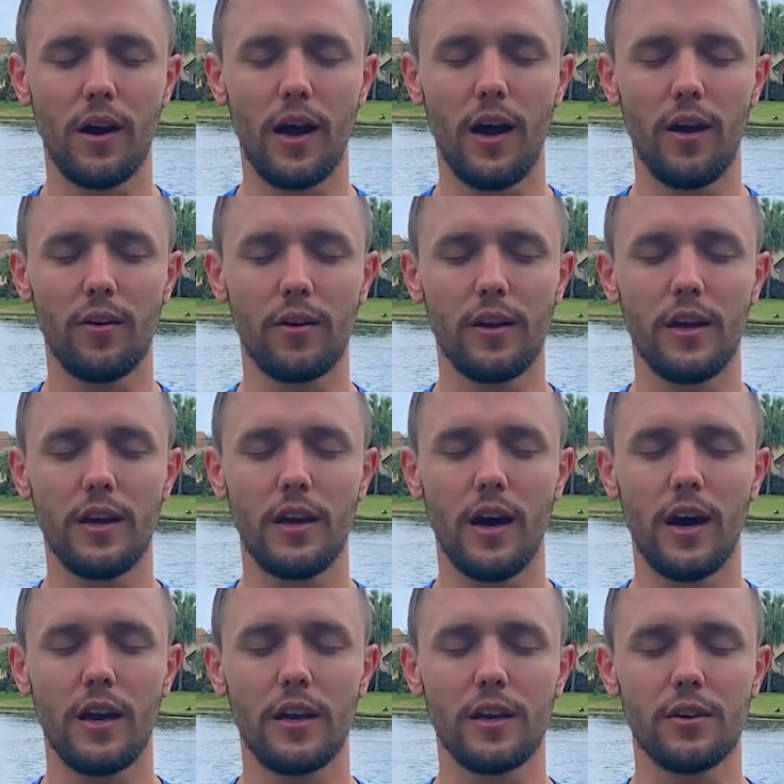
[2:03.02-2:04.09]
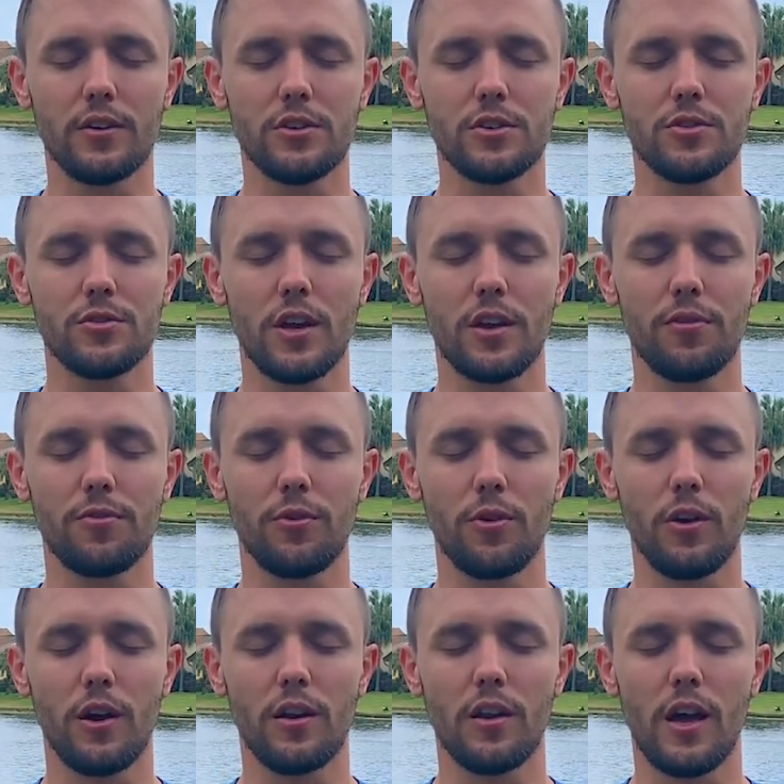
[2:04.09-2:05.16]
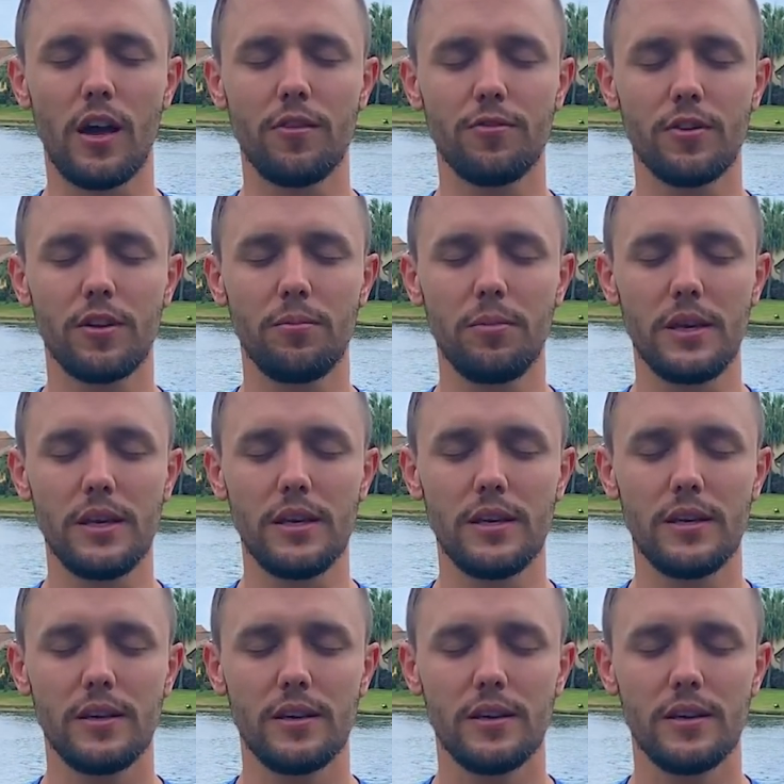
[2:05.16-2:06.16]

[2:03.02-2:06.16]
how chaotic or stressful our life can be,